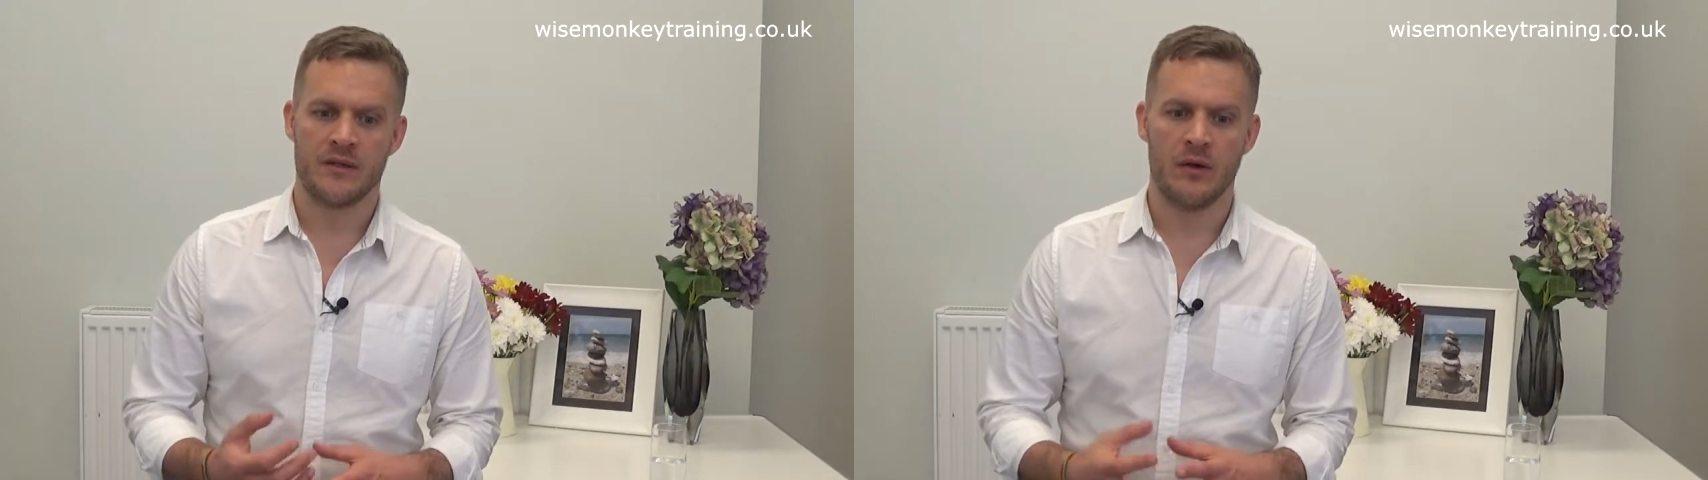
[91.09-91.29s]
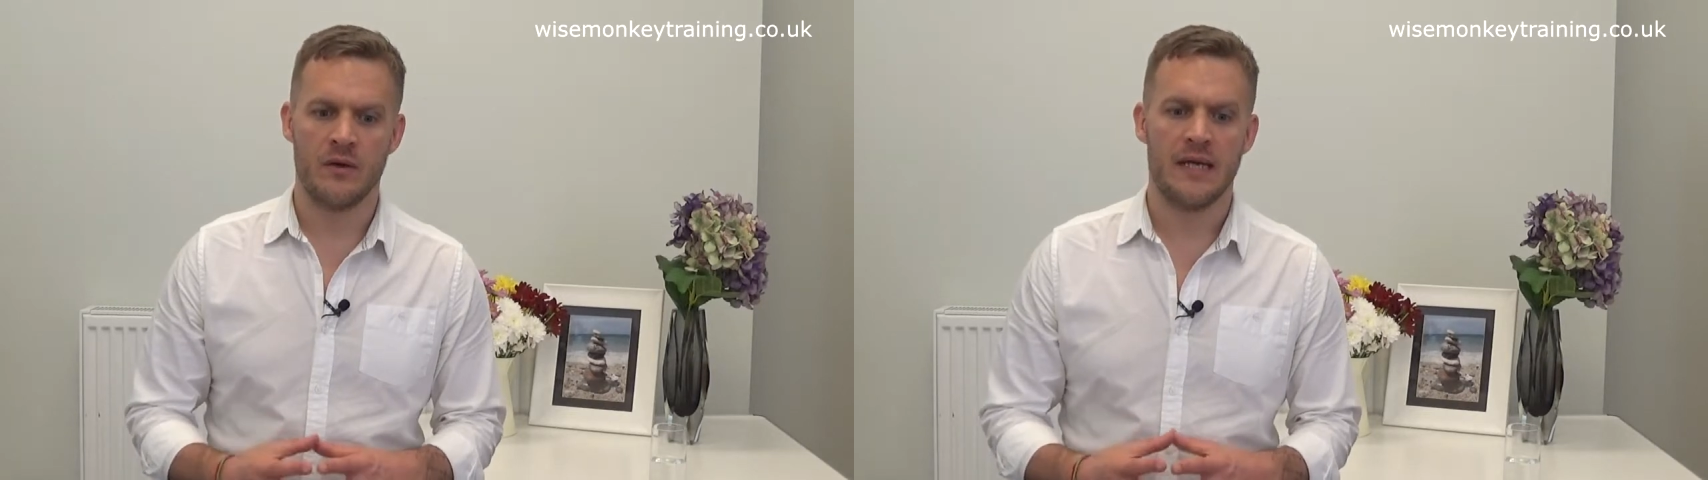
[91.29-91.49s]

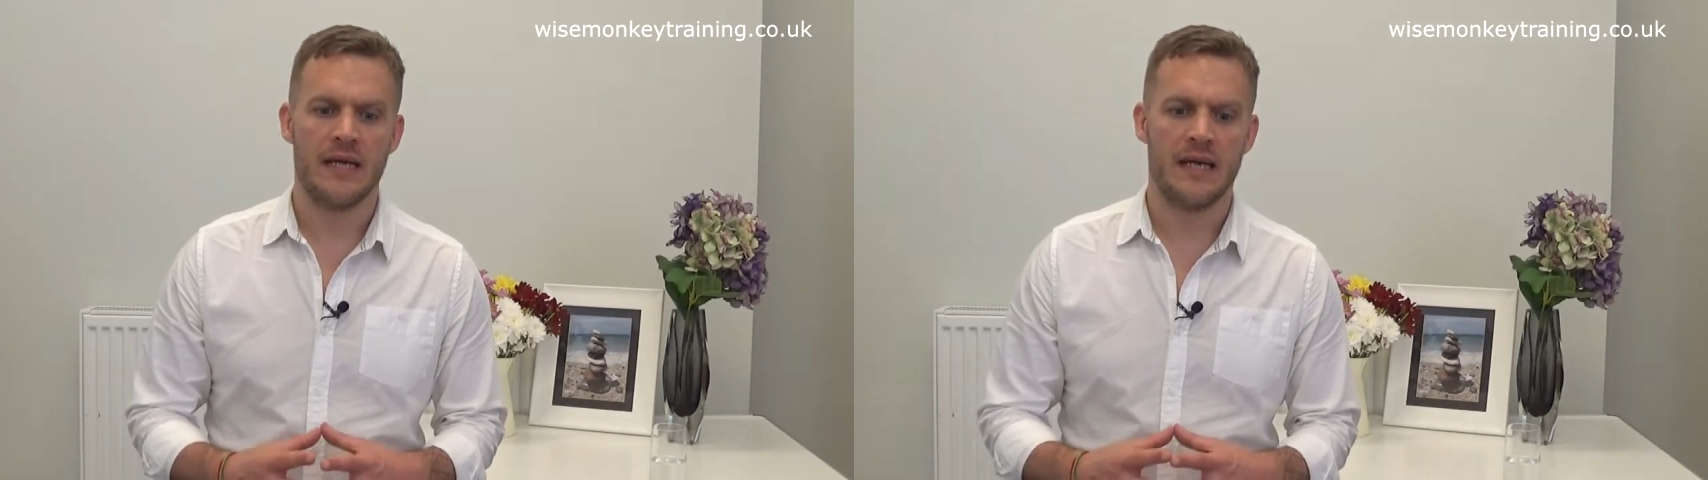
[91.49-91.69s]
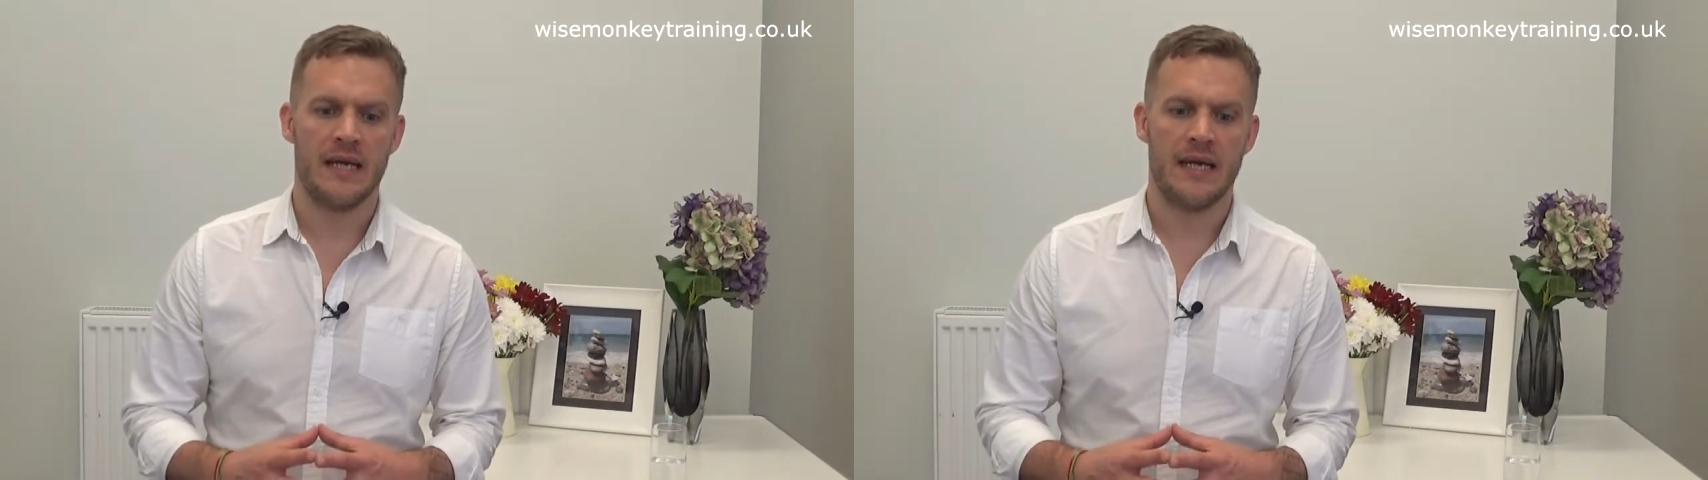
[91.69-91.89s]

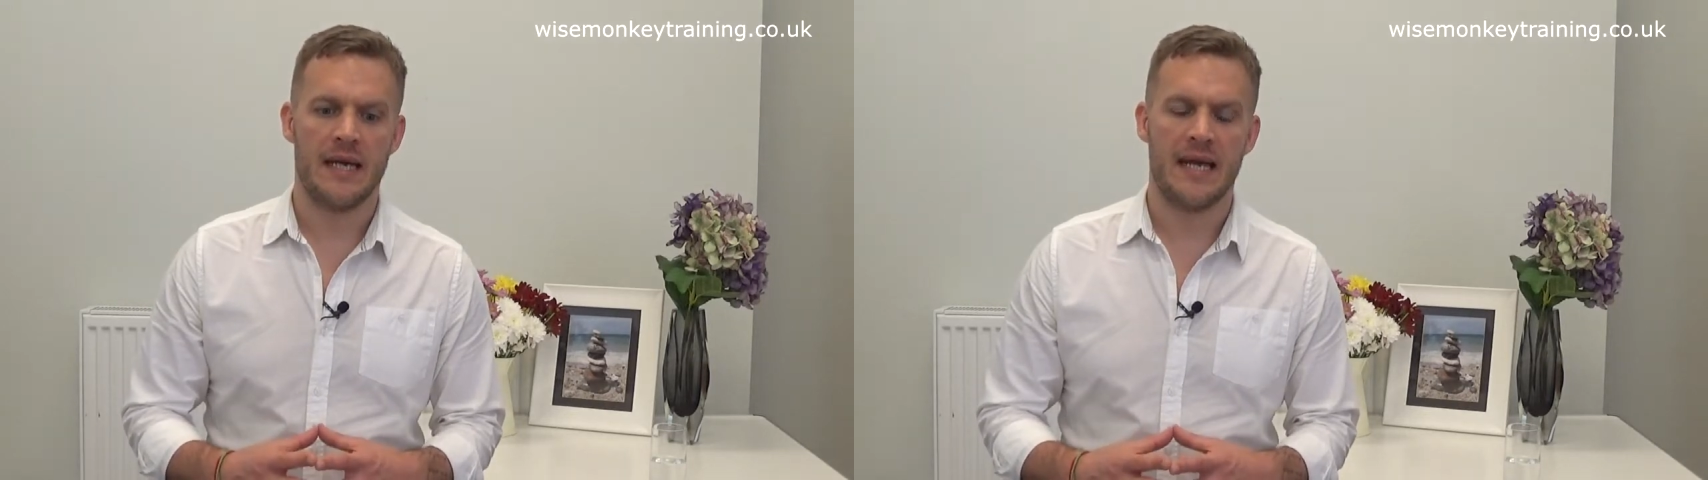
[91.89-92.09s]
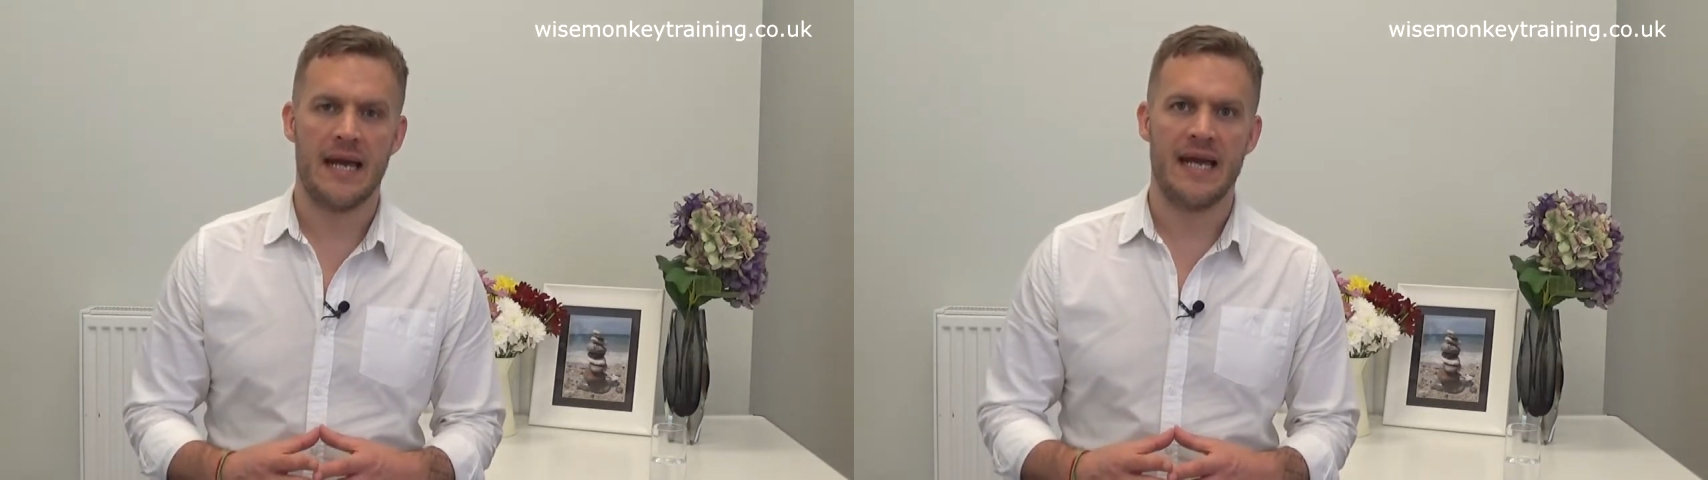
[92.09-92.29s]
So
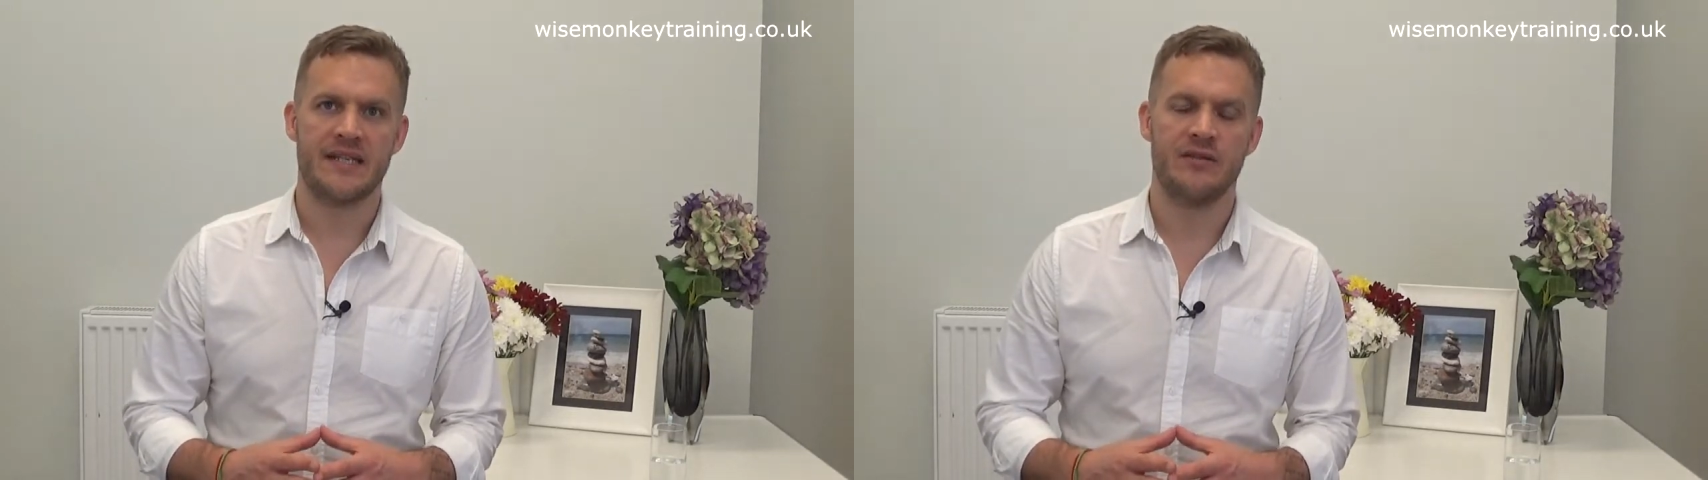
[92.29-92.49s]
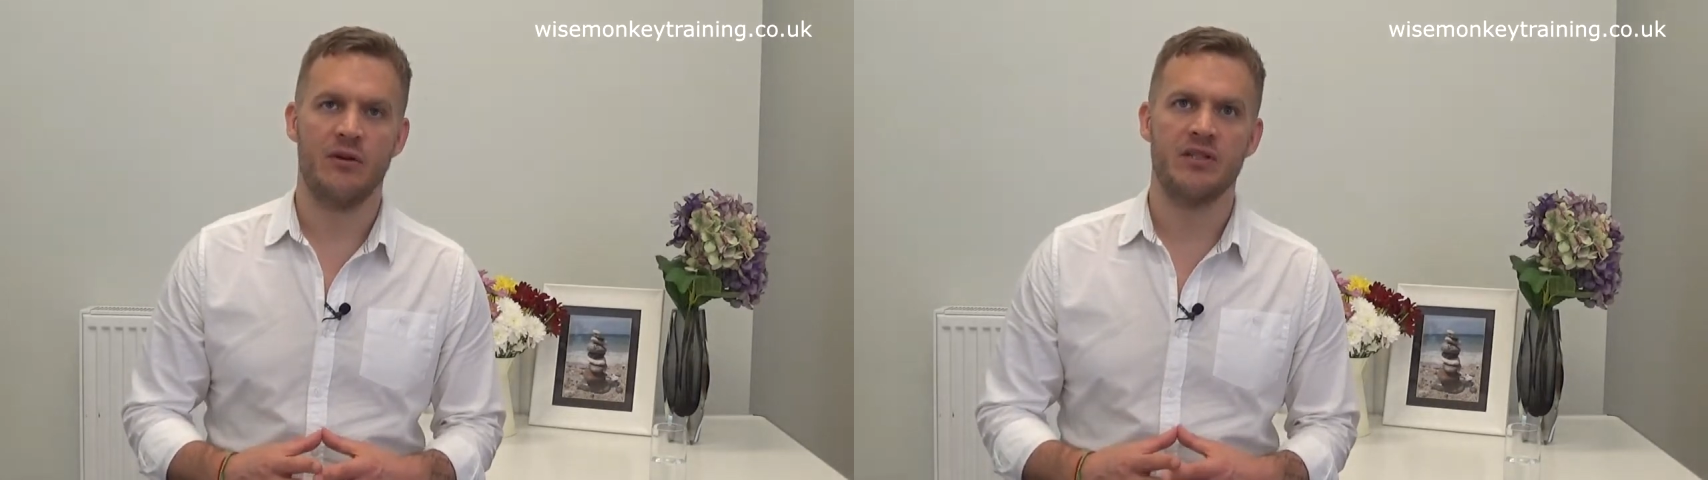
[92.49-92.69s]

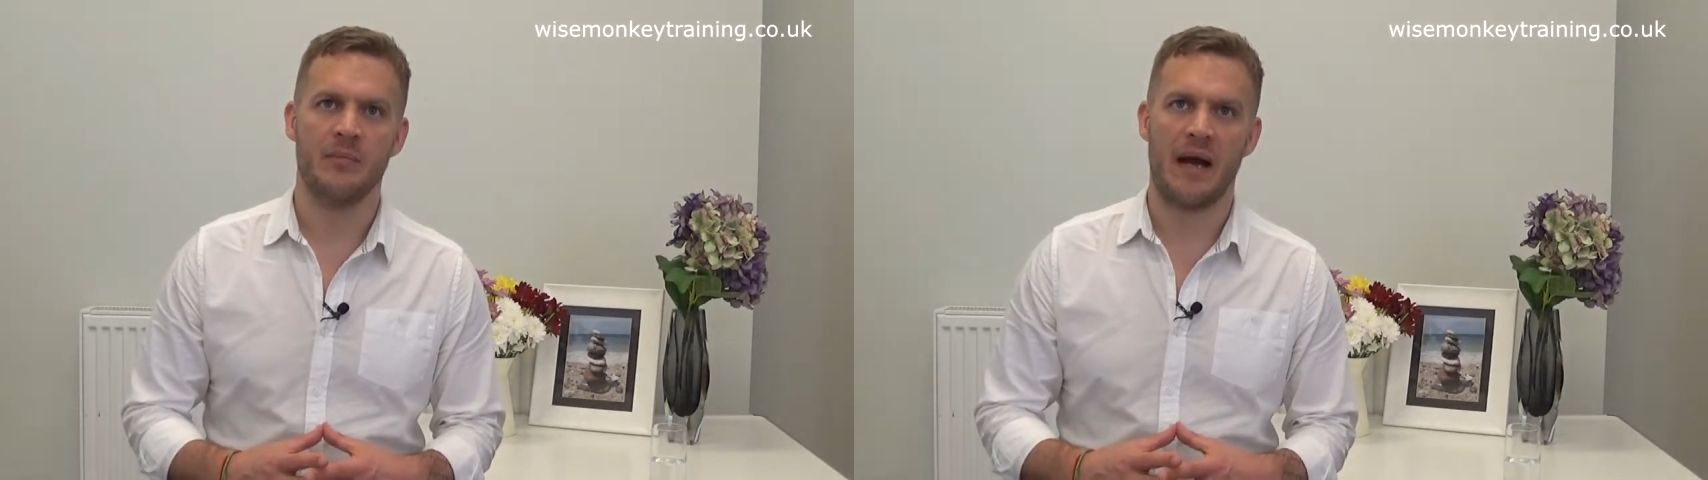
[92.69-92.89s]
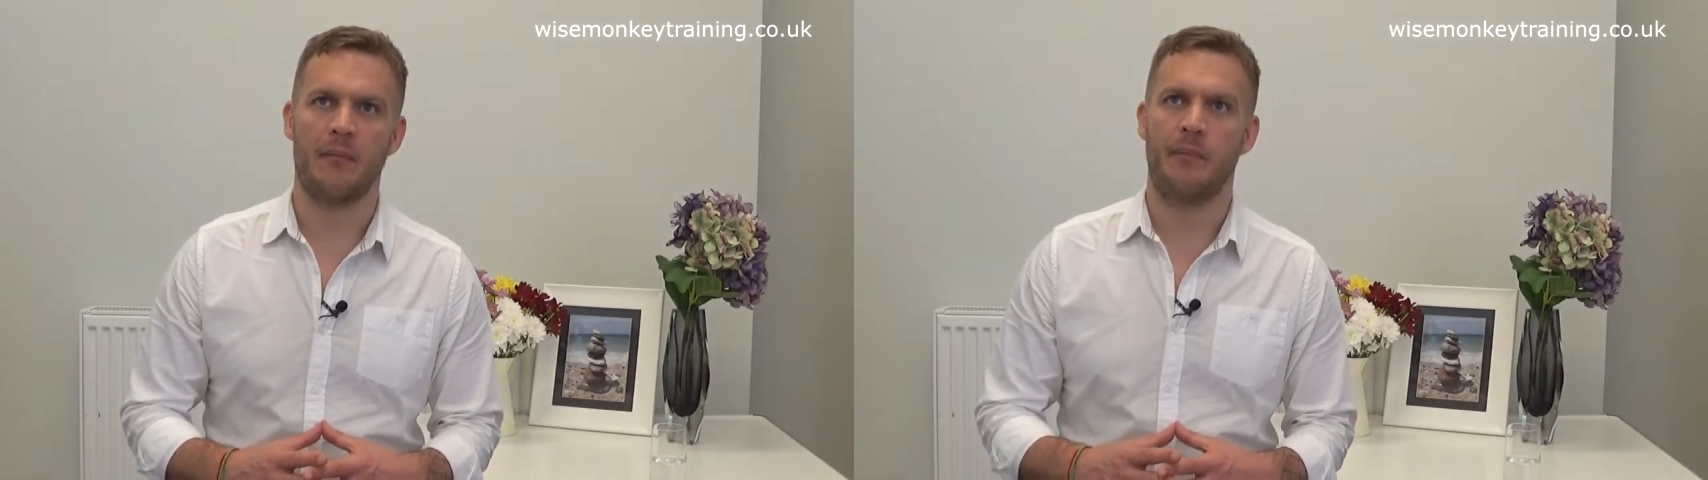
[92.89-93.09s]
it's
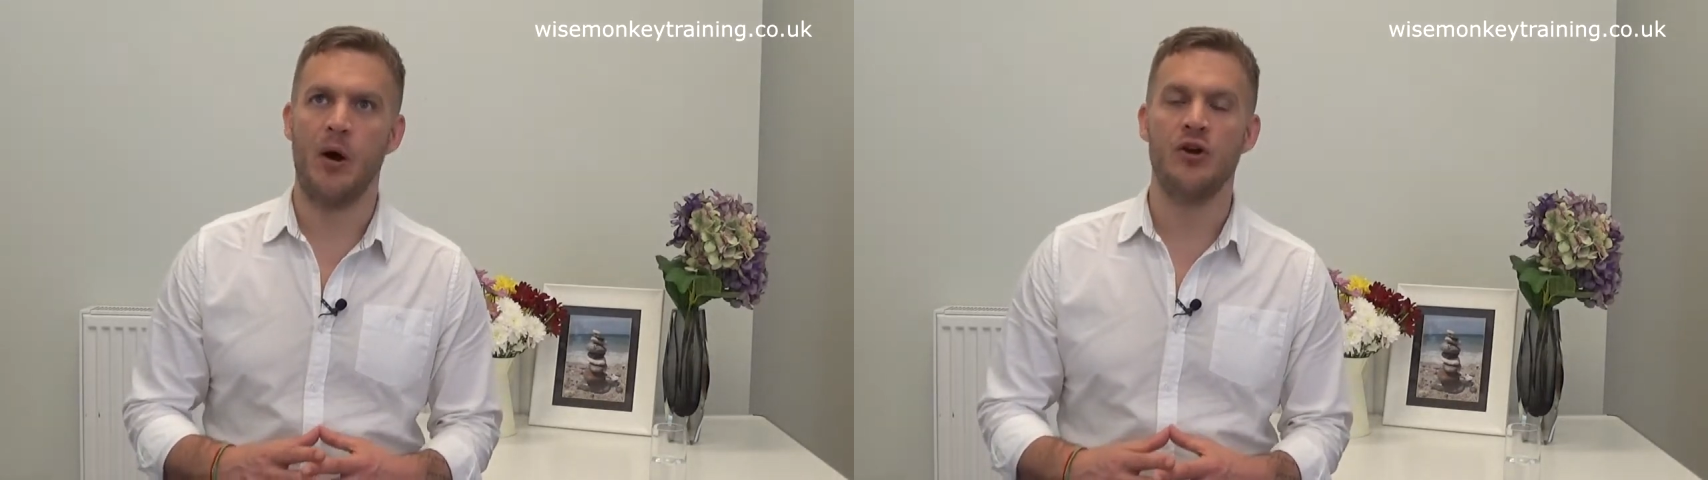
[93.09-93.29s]
not about